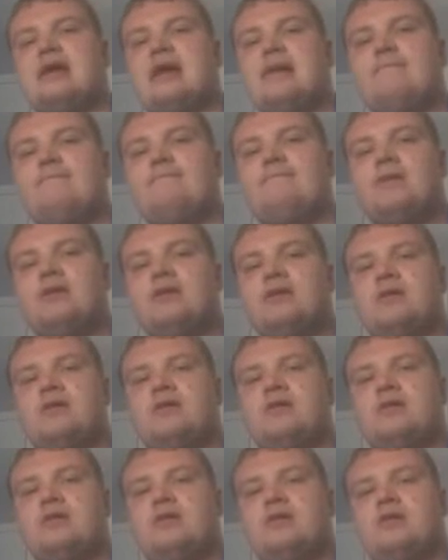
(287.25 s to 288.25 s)
him
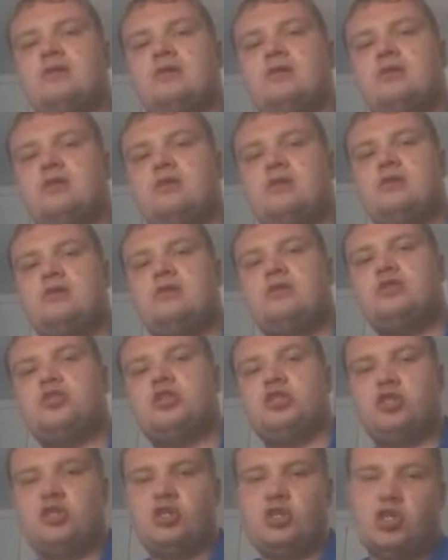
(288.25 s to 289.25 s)

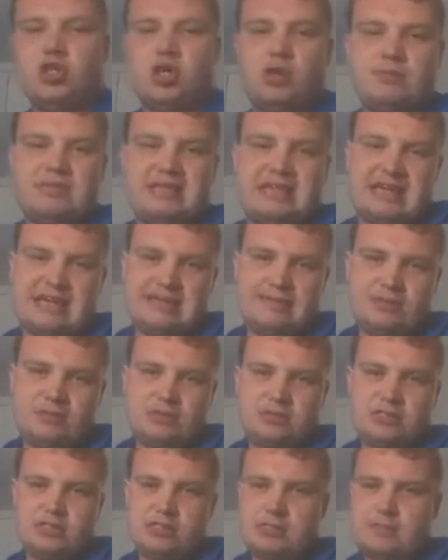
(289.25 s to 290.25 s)
to come to
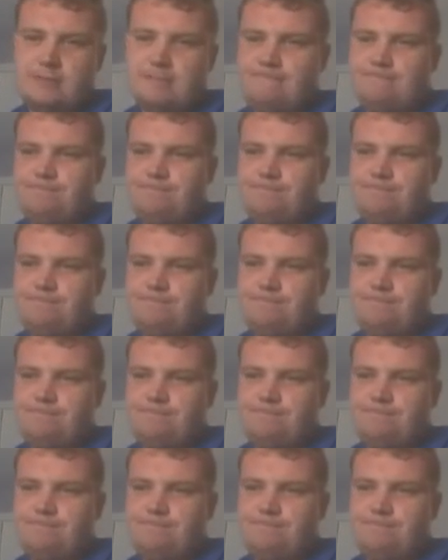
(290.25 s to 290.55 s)
Ibrox